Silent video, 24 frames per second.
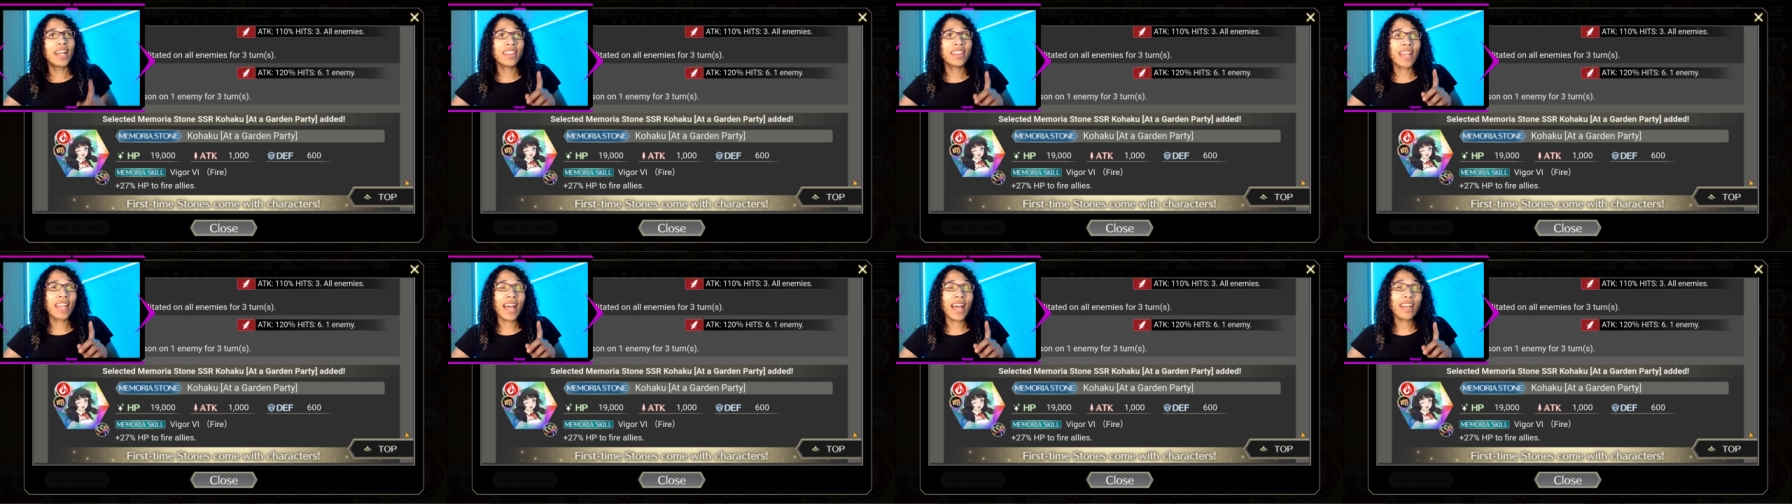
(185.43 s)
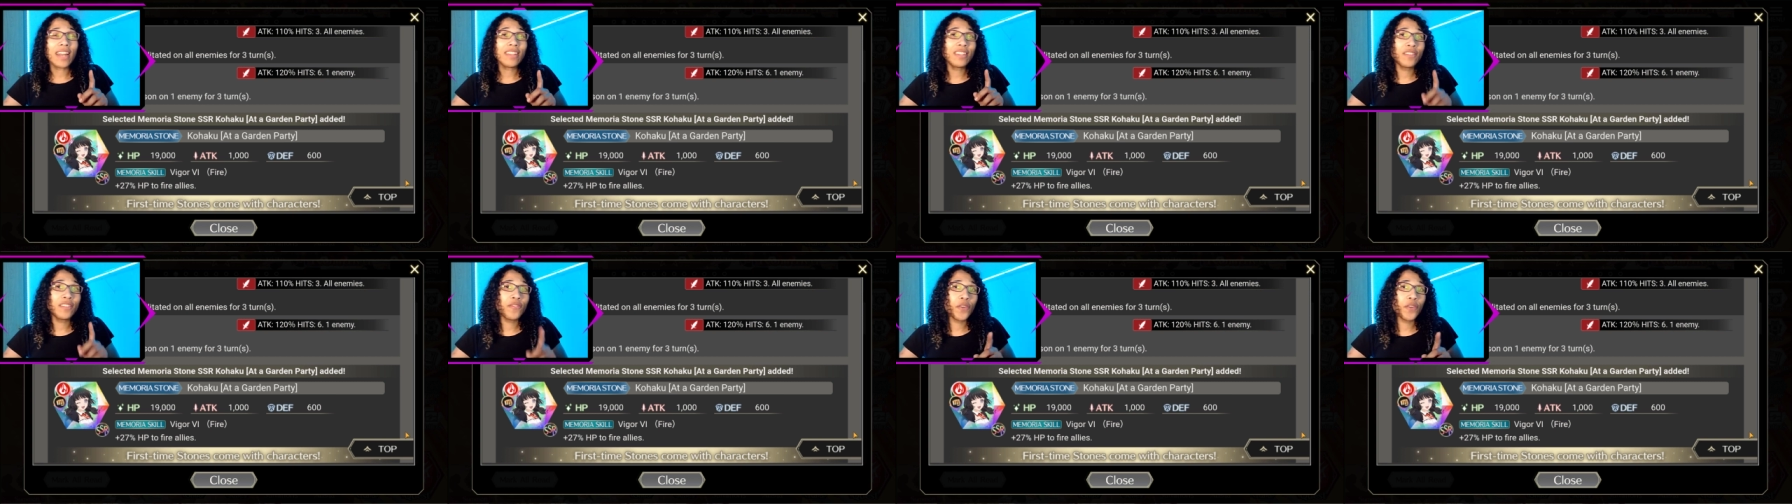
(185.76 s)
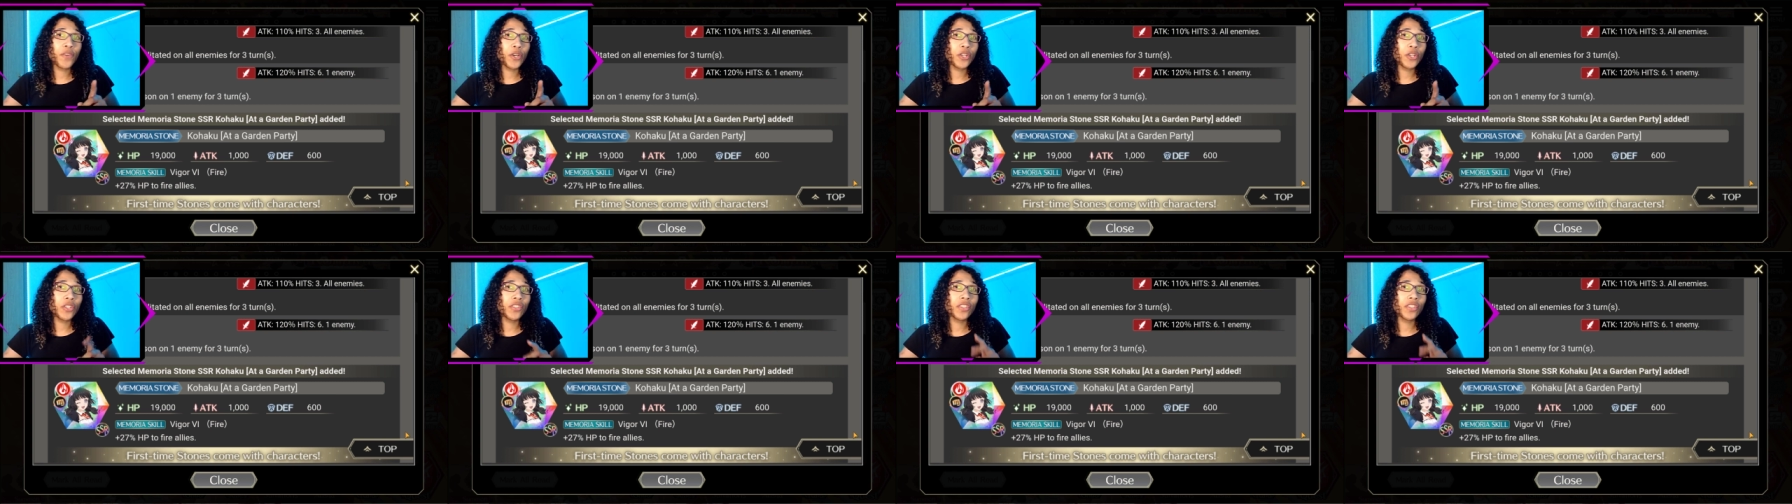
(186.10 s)
let us
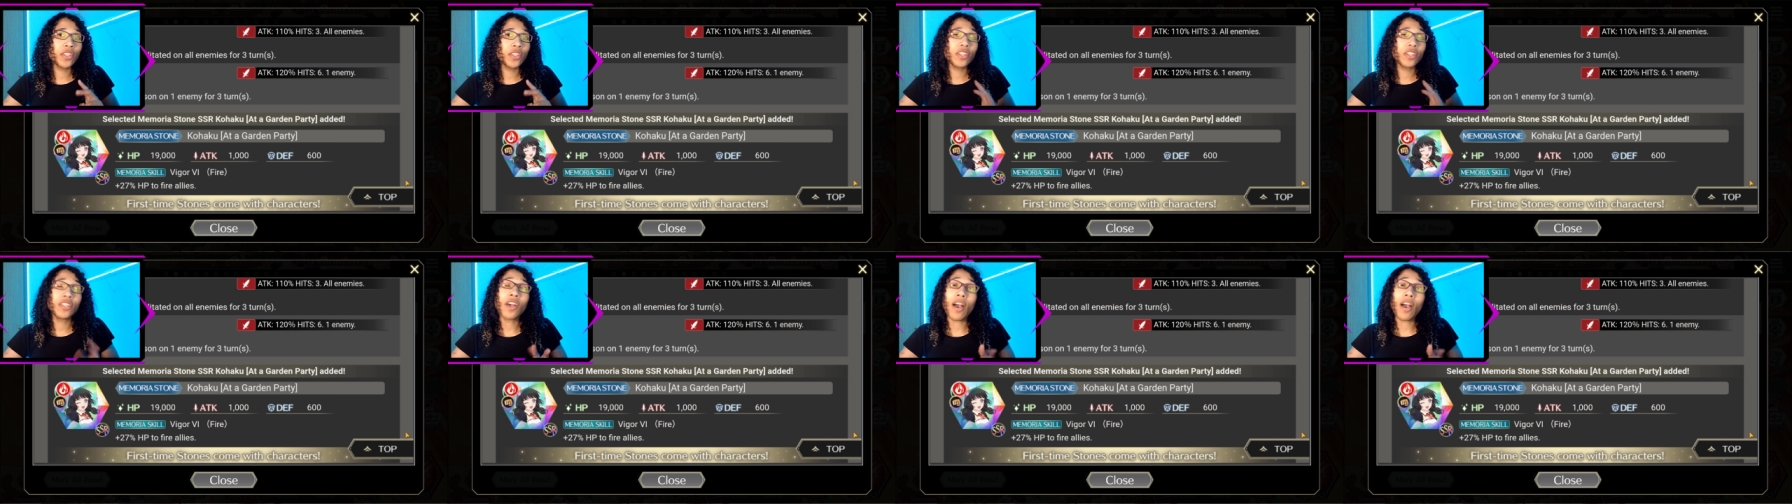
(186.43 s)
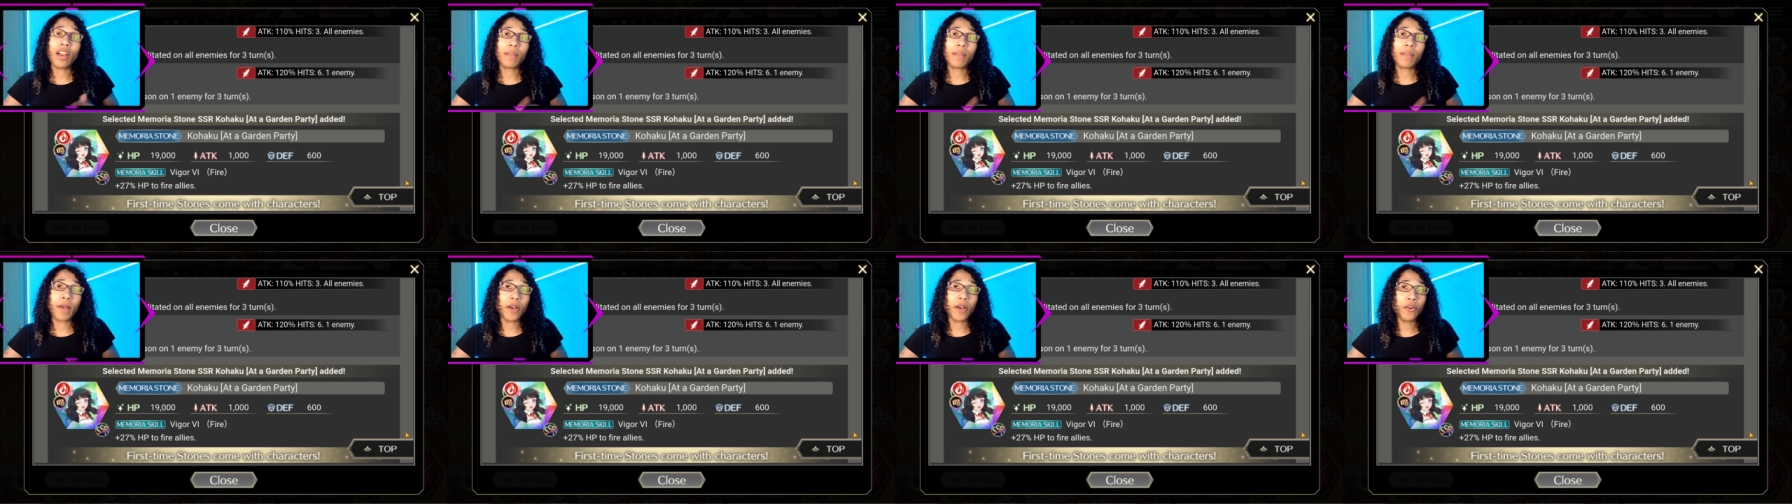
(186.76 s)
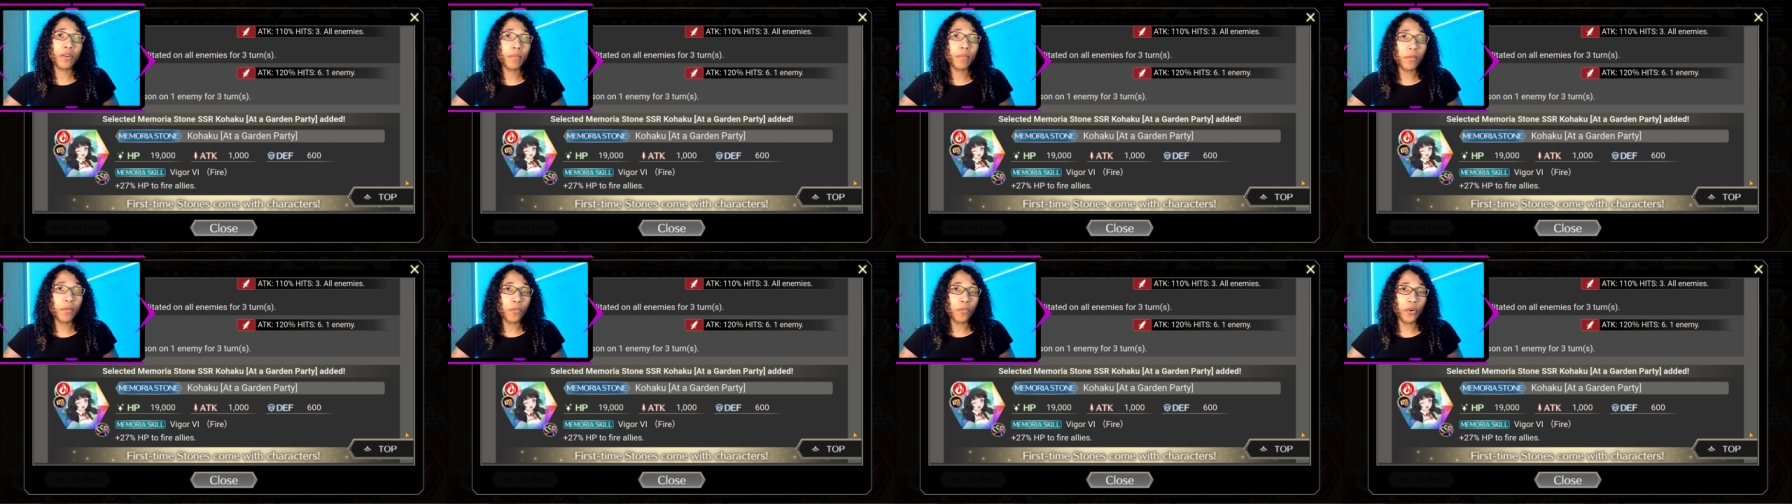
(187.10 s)
first talk about
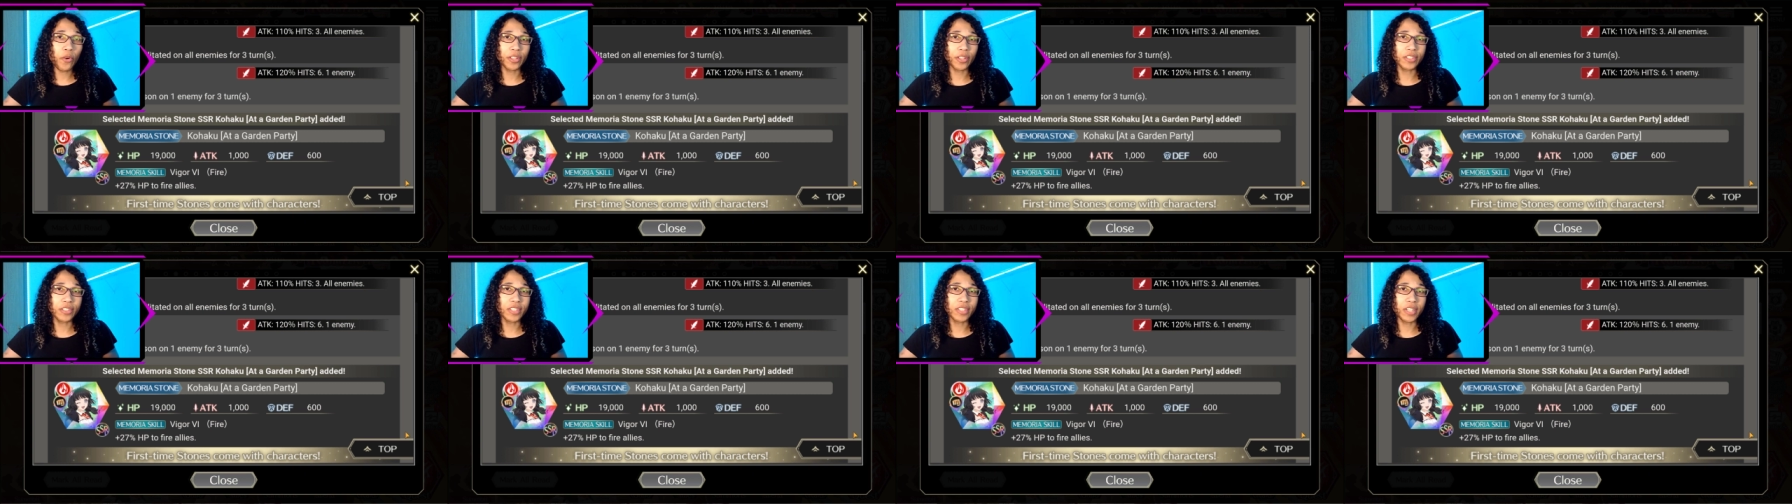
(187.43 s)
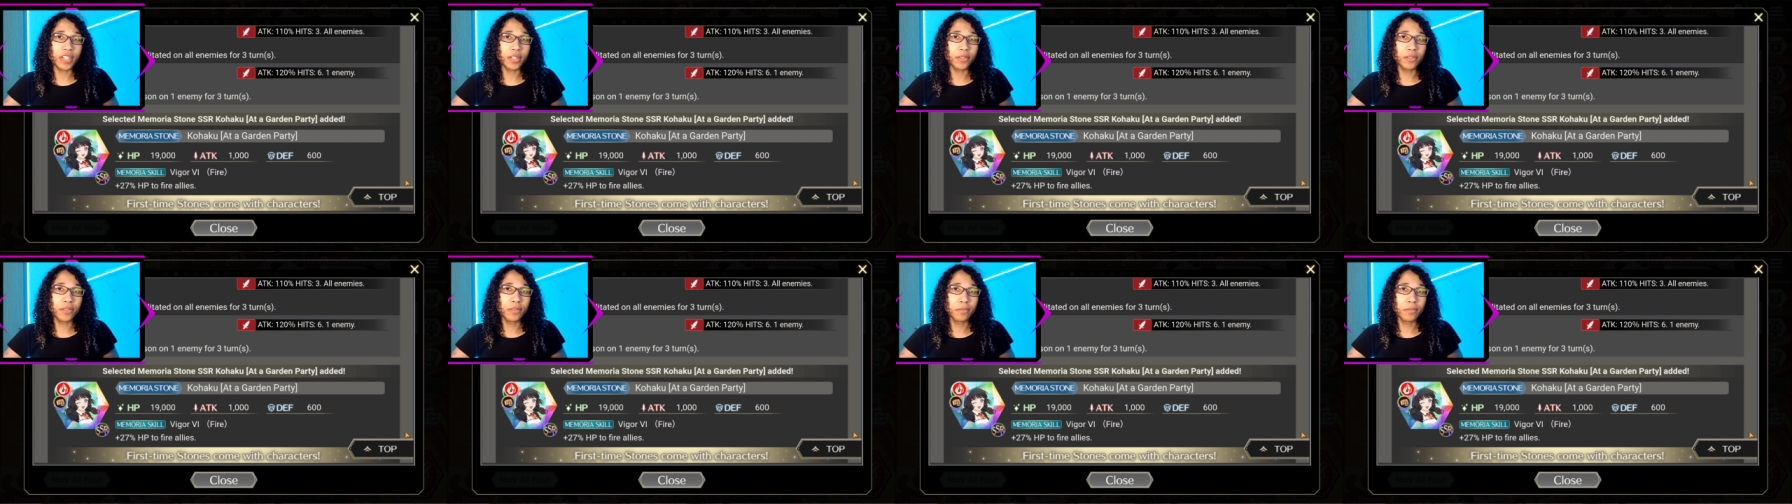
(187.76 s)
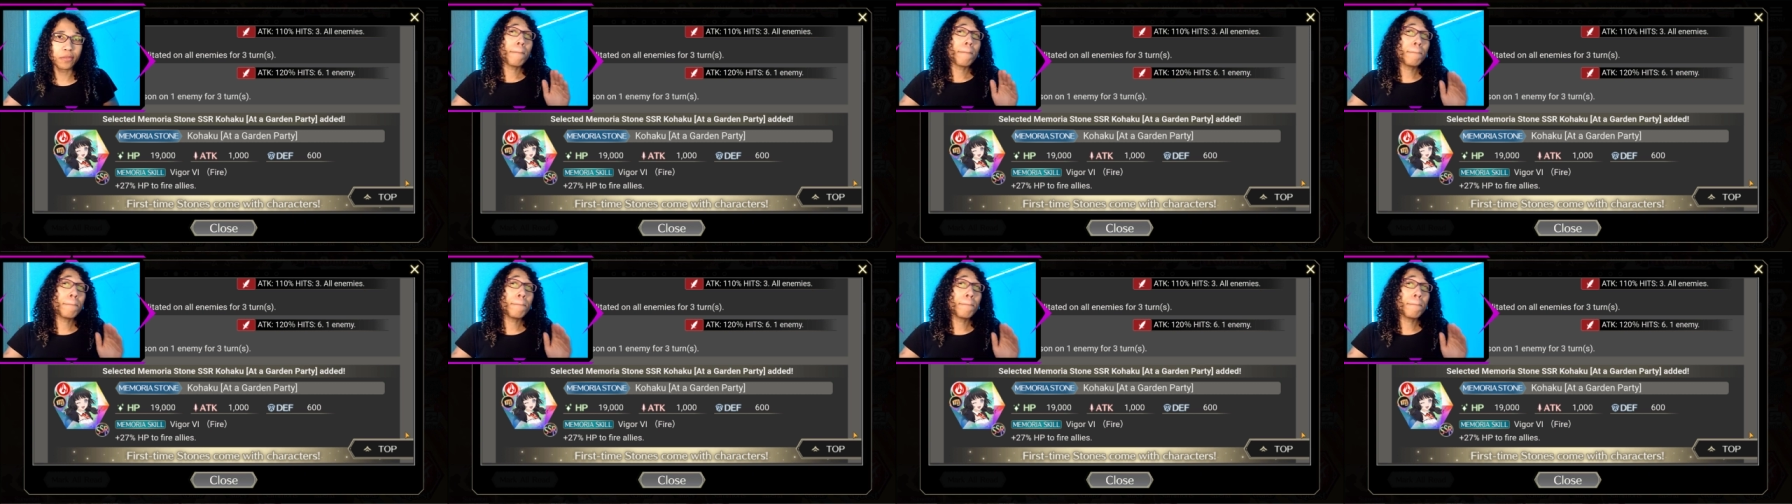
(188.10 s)
her Memoria Stone.